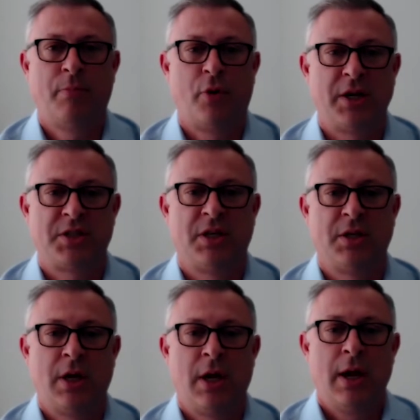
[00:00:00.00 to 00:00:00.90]

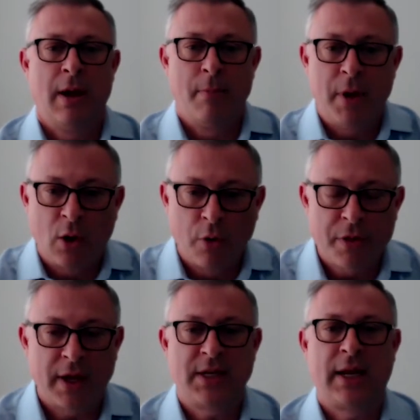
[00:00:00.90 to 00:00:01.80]
present, being
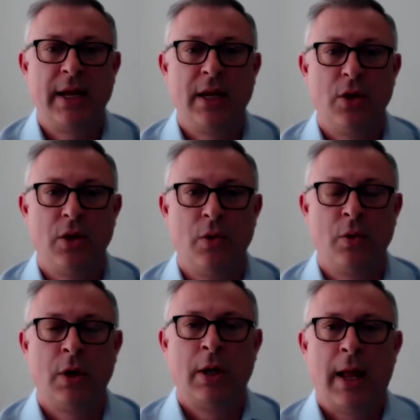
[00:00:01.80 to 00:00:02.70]
authentically
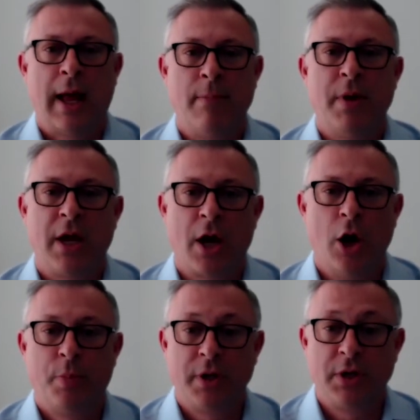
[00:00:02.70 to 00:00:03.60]
you, and being
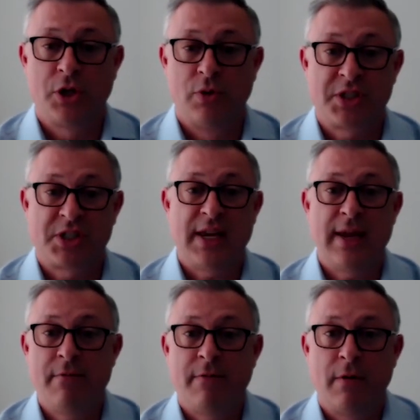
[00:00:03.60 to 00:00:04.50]
open to
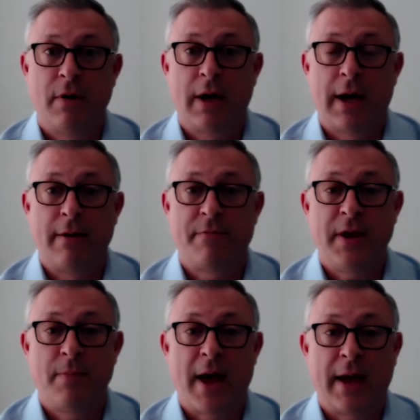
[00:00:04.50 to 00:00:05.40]
receive uh,
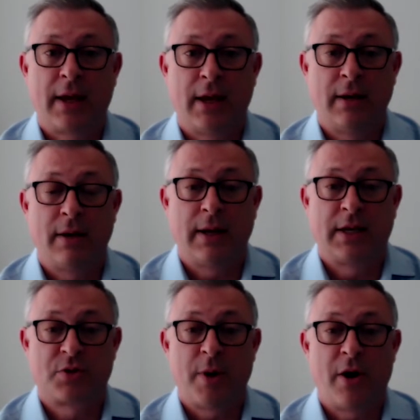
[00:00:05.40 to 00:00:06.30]
feedback and
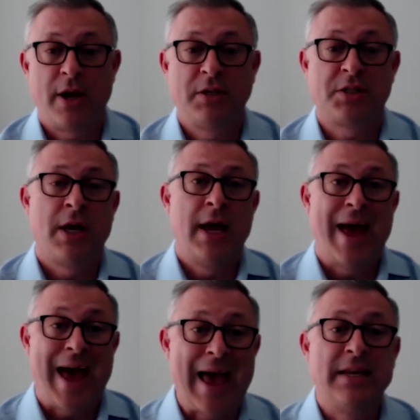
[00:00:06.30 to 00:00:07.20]
experience,
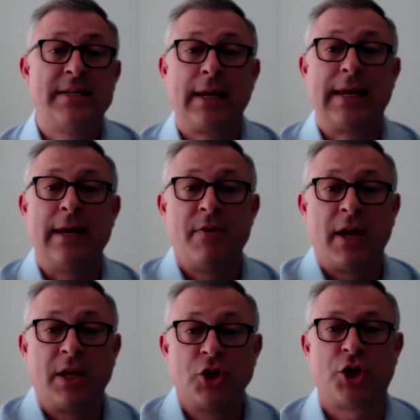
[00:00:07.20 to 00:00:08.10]
and to
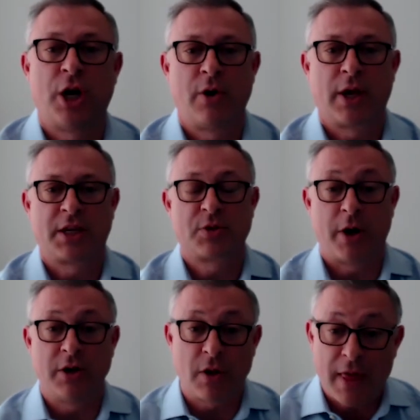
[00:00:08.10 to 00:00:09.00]
giving and sharing
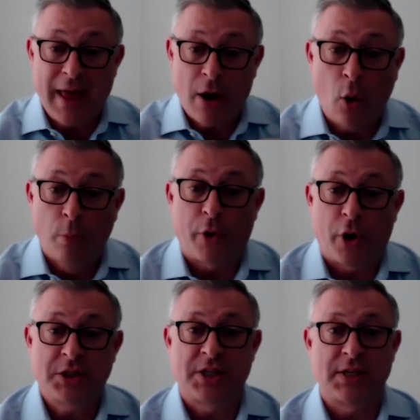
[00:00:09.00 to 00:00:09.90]
experience. So that whole
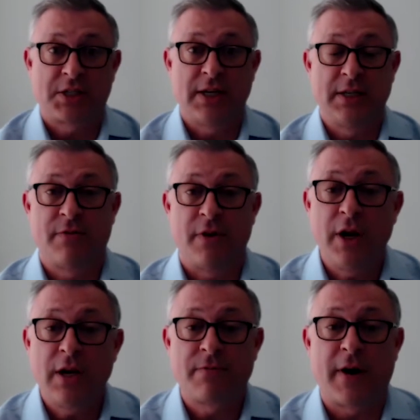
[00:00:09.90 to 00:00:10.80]
process is
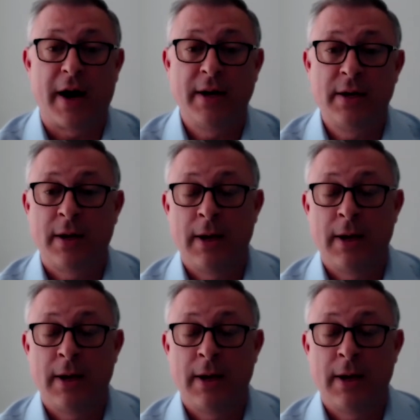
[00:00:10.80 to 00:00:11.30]
very defined,